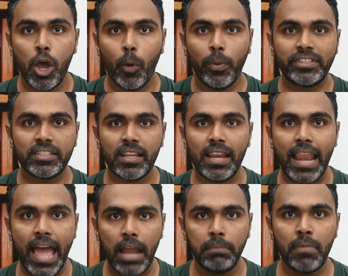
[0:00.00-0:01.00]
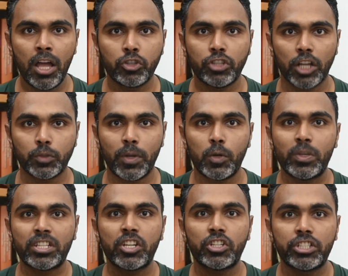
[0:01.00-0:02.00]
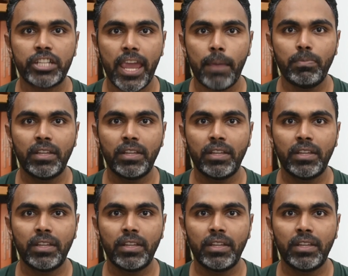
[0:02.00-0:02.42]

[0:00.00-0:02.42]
which is a landmark judgment which has shaped